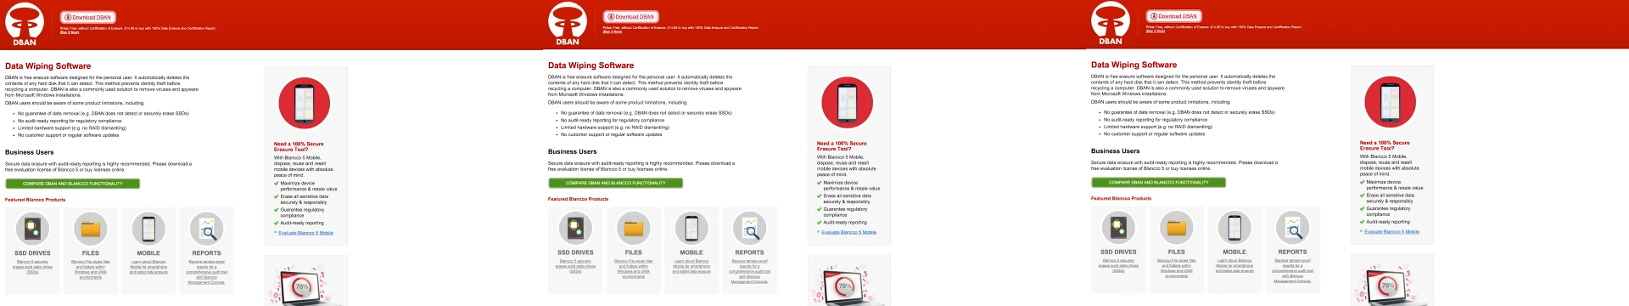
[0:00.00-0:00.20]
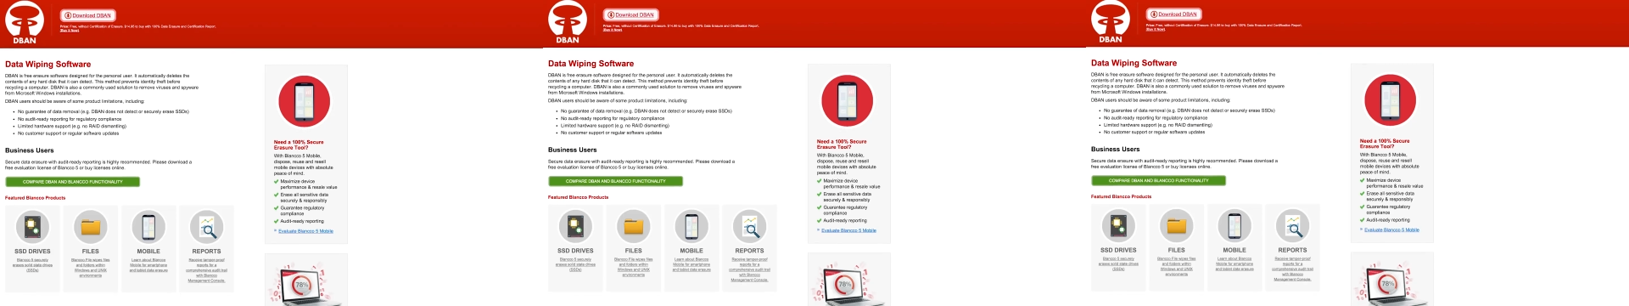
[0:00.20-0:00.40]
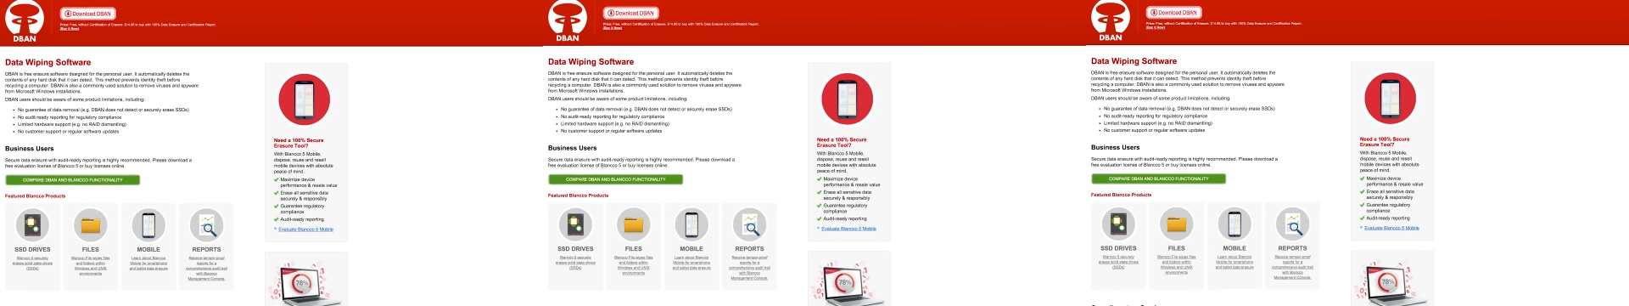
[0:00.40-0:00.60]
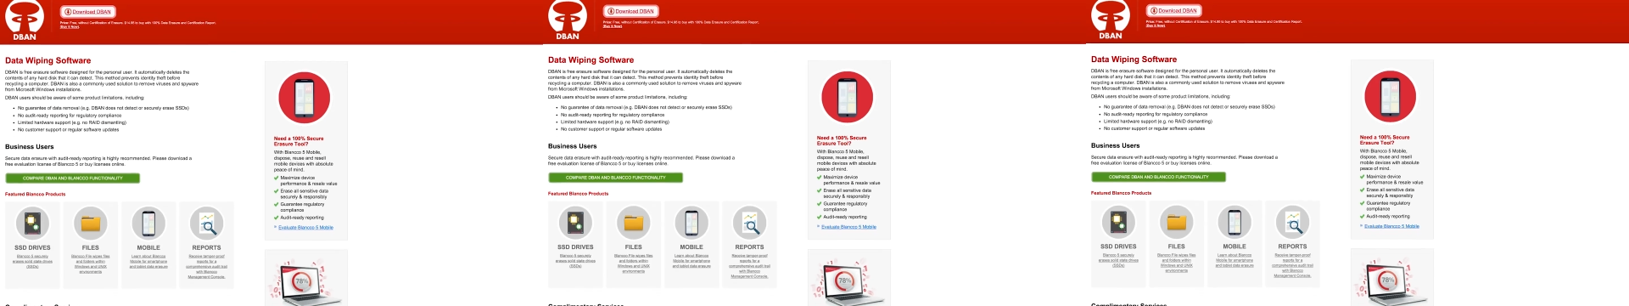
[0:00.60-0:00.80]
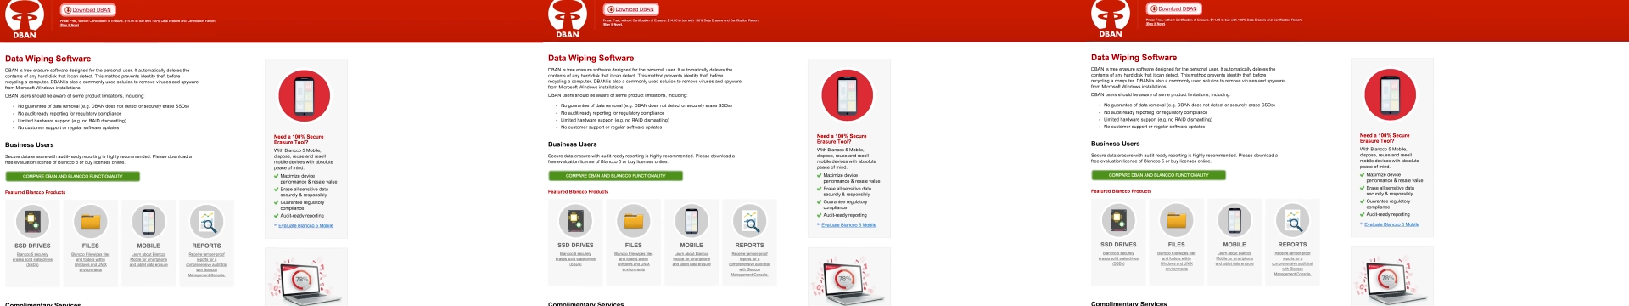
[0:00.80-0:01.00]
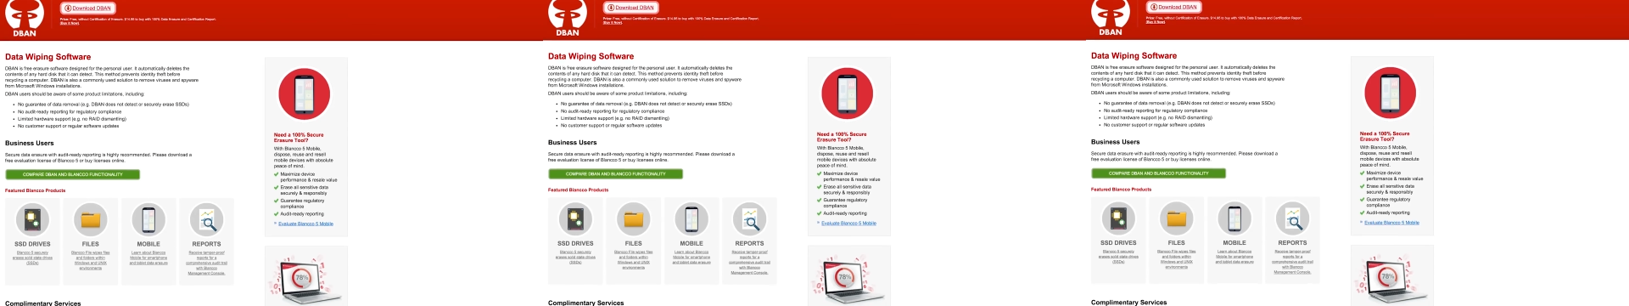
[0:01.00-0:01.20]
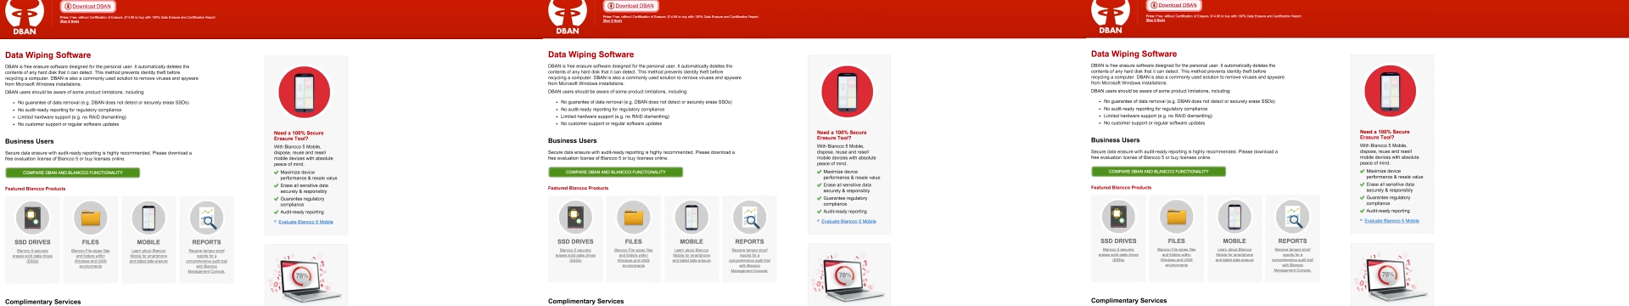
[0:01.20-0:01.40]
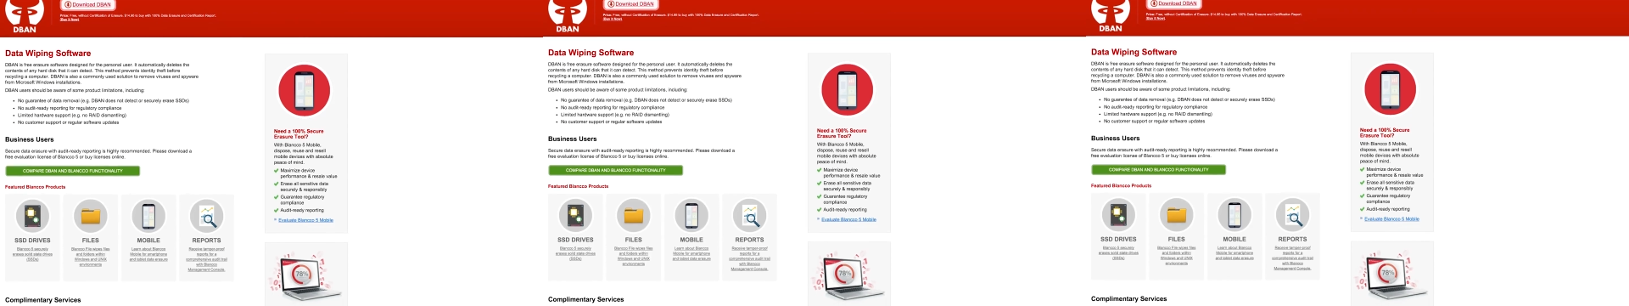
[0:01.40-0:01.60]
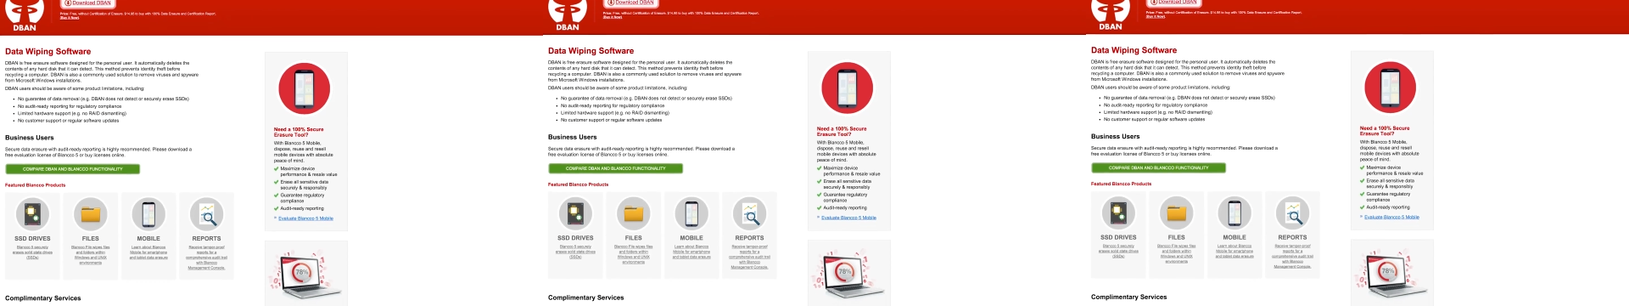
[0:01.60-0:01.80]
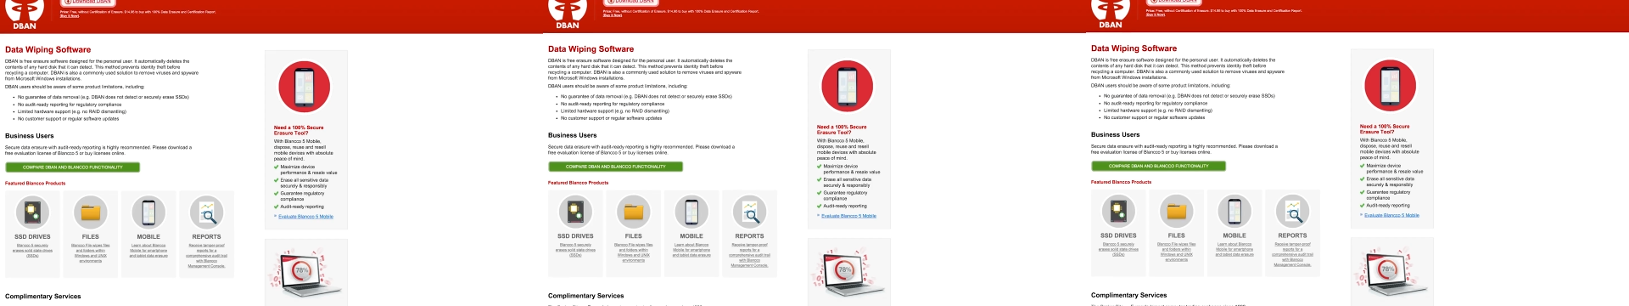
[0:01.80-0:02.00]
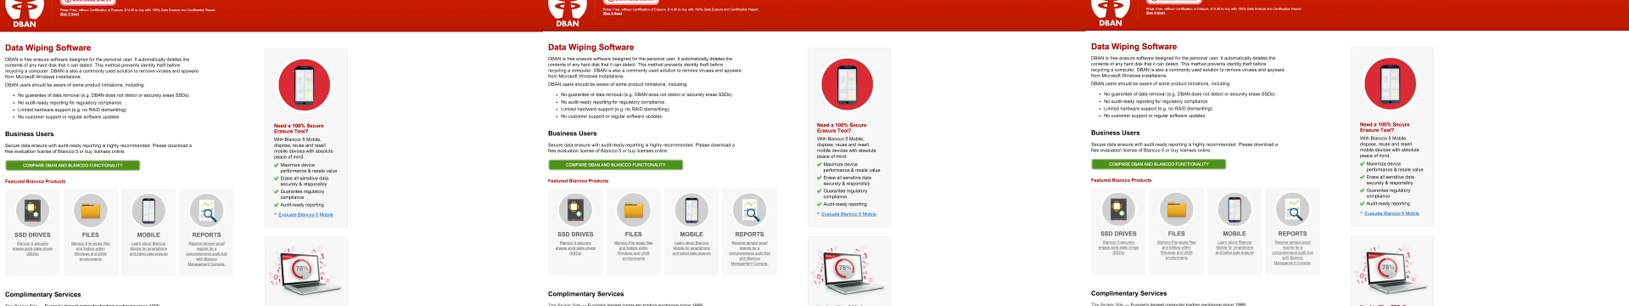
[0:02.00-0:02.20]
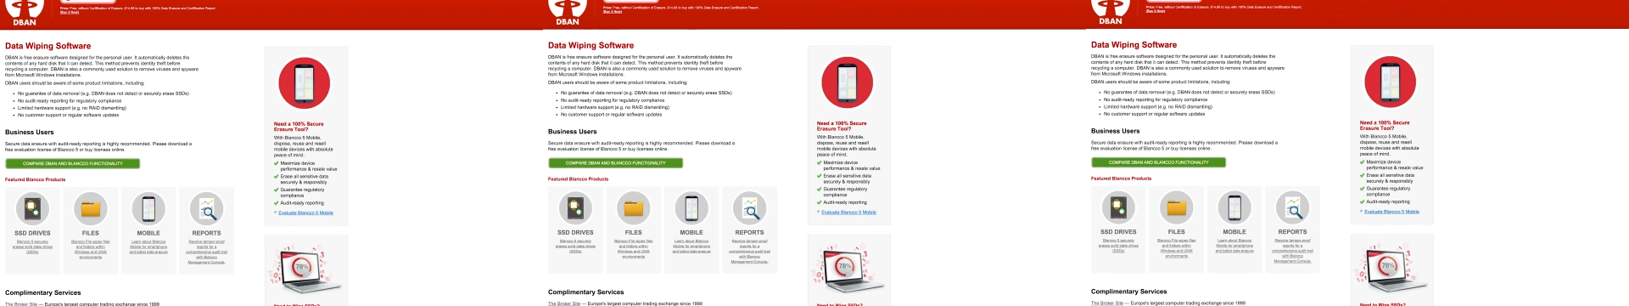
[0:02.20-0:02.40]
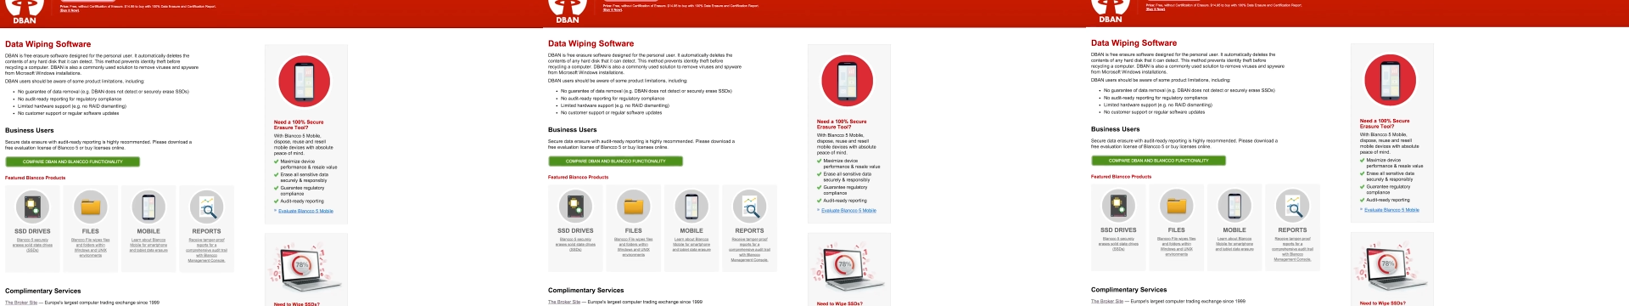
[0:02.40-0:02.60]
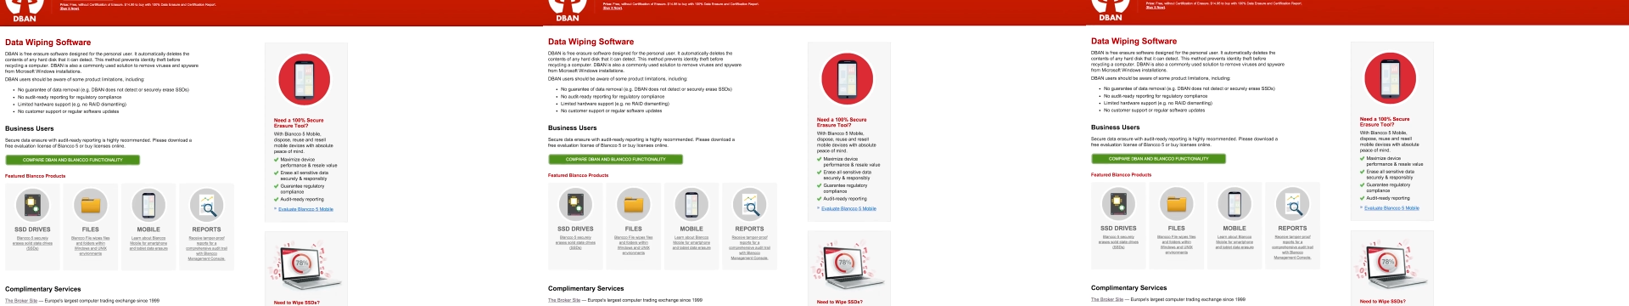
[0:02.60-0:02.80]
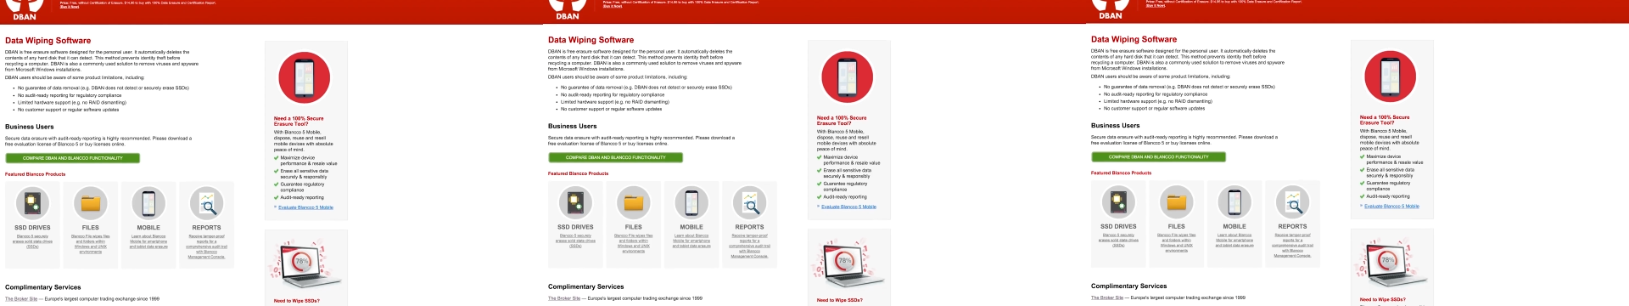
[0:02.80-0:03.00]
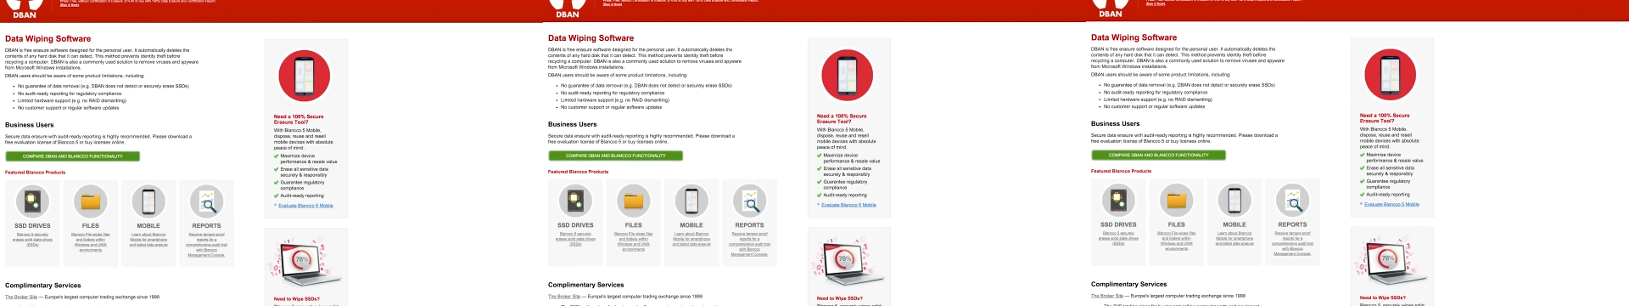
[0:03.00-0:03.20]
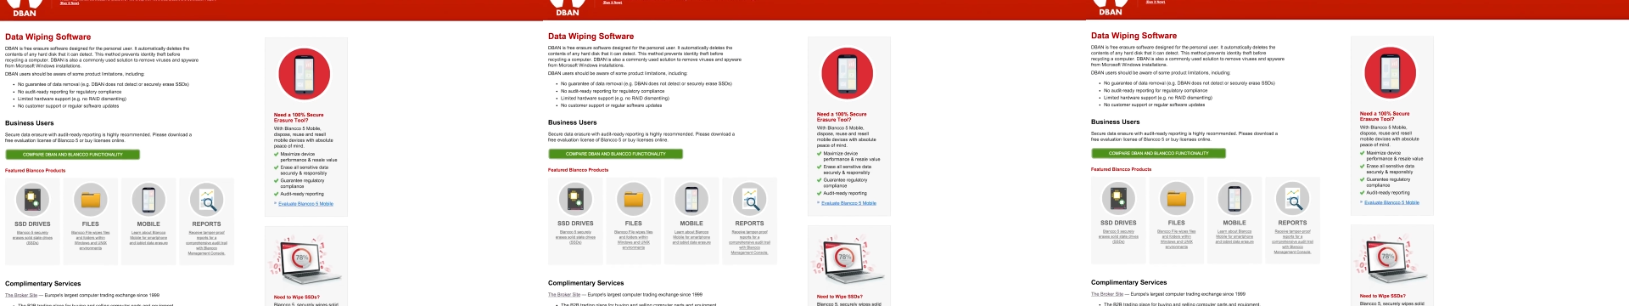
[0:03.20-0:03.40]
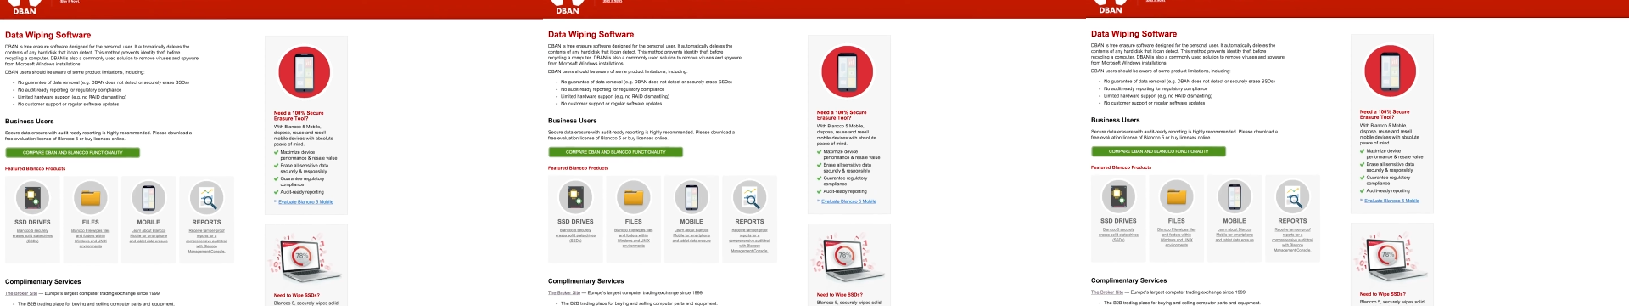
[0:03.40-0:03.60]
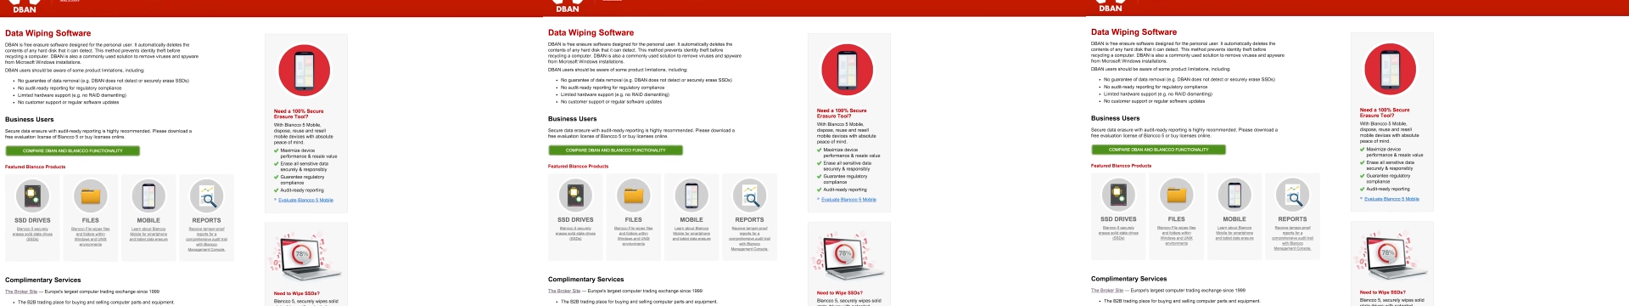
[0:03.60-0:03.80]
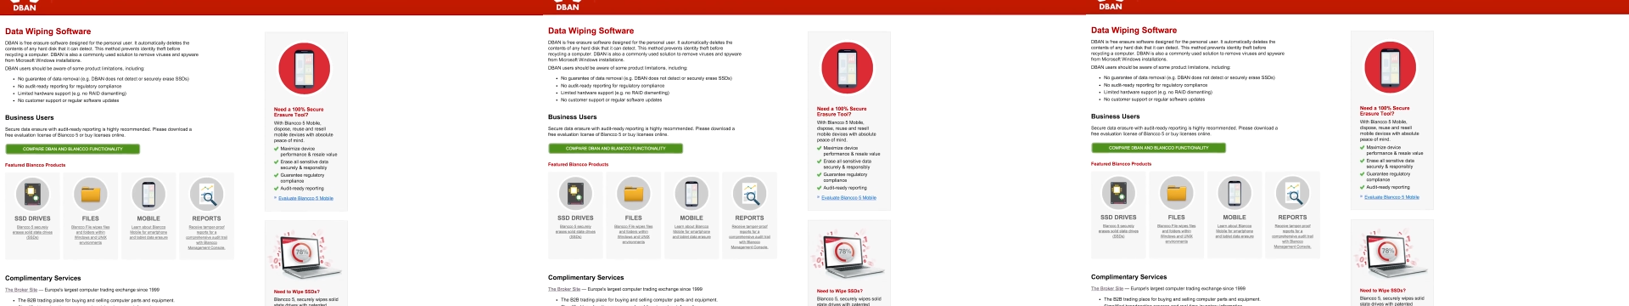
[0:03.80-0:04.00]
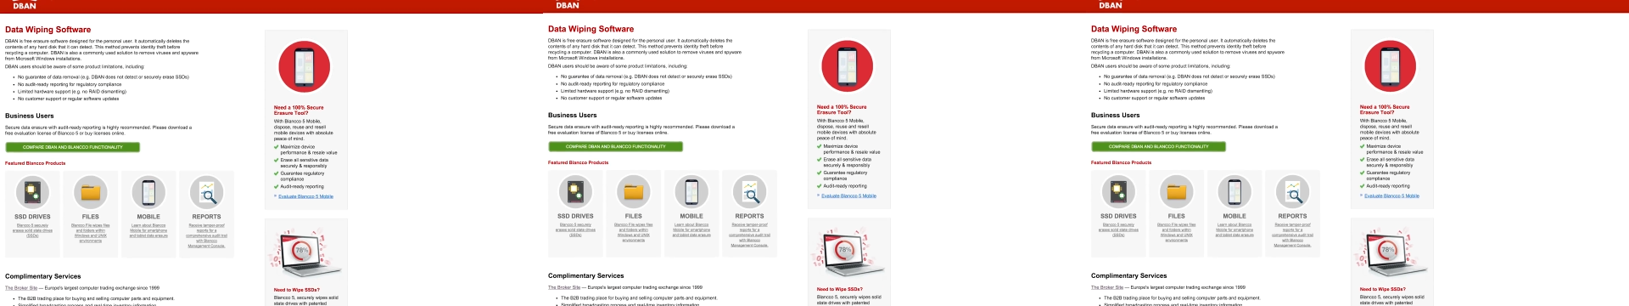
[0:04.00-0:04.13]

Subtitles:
[unreadable: no face in view]